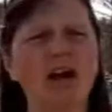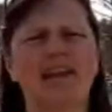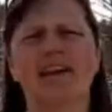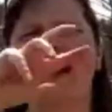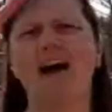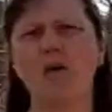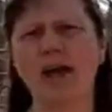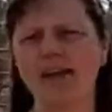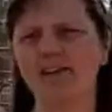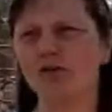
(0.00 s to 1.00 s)
The cow
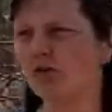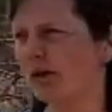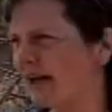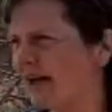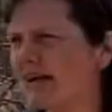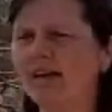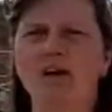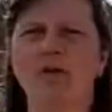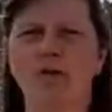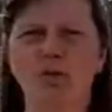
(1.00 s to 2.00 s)
ate grain
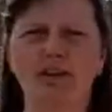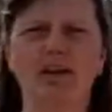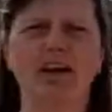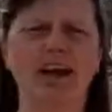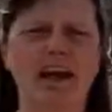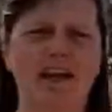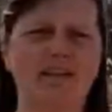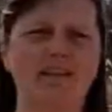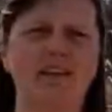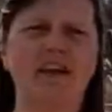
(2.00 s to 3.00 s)
or whatnot,
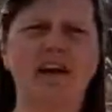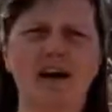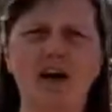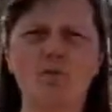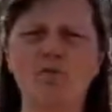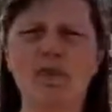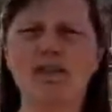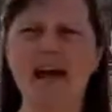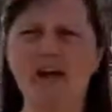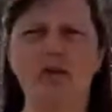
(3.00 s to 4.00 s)
and um,
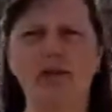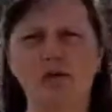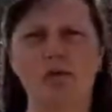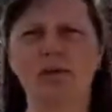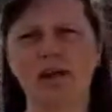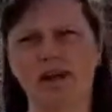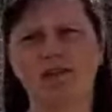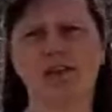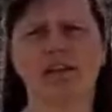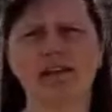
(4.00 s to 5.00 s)
that only grew because of
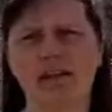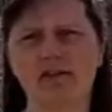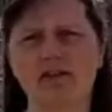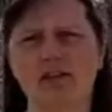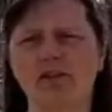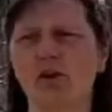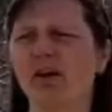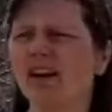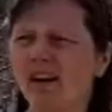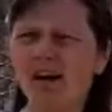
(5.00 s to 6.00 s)
the sun's energy. So
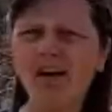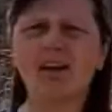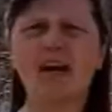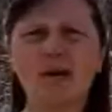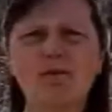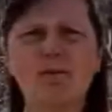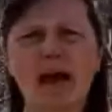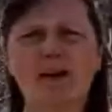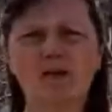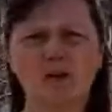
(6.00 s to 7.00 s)
it all comes
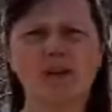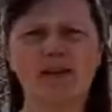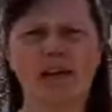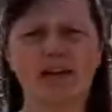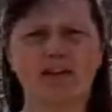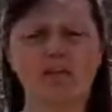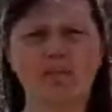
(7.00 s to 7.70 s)
back to the sun.